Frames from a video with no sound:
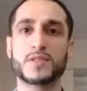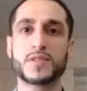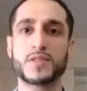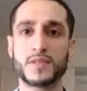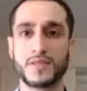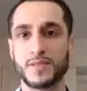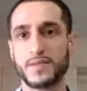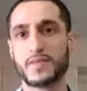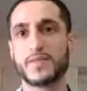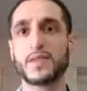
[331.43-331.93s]

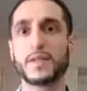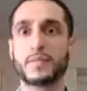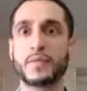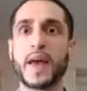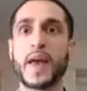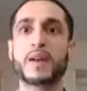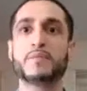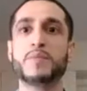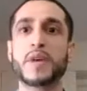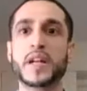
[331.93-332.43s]
It's a
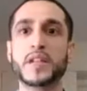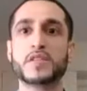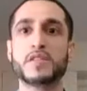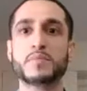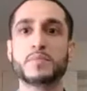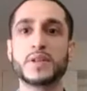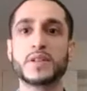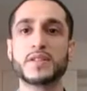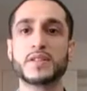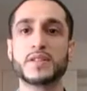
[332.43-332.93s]
man-made
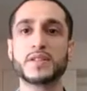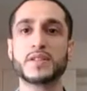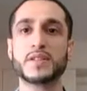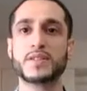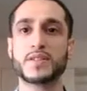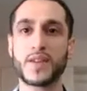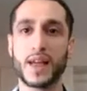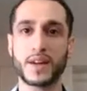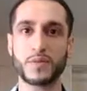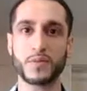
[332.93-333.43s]

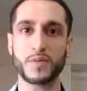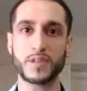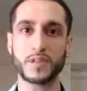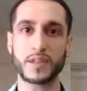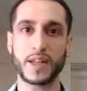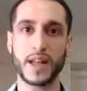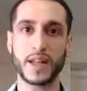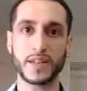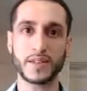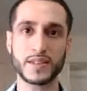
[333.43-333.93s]
species that
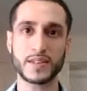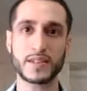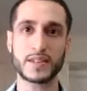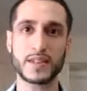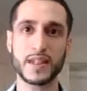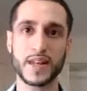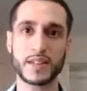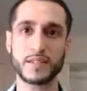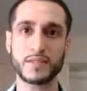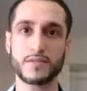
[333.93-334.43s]
was like
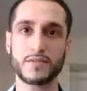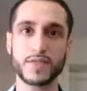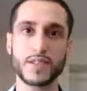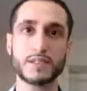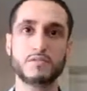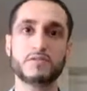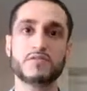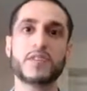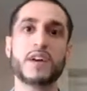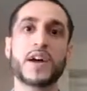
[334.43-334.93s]

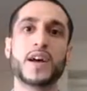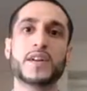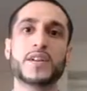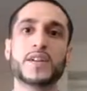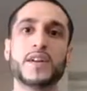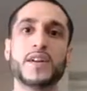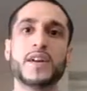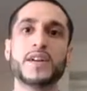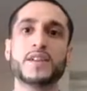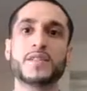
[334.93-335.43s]
selectively bred